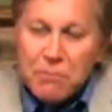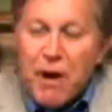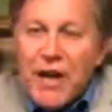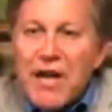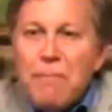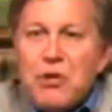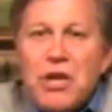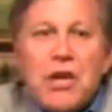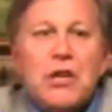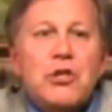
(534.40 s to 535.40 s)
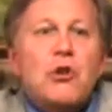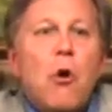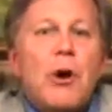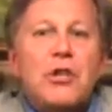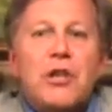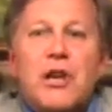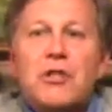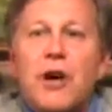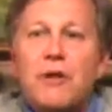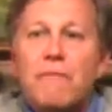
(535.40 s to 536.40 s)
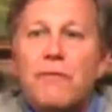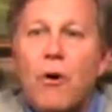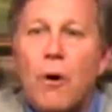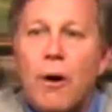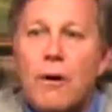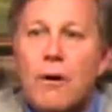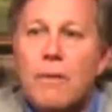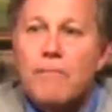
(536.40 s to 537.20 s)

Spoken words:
by emptying his toy chest on the floor.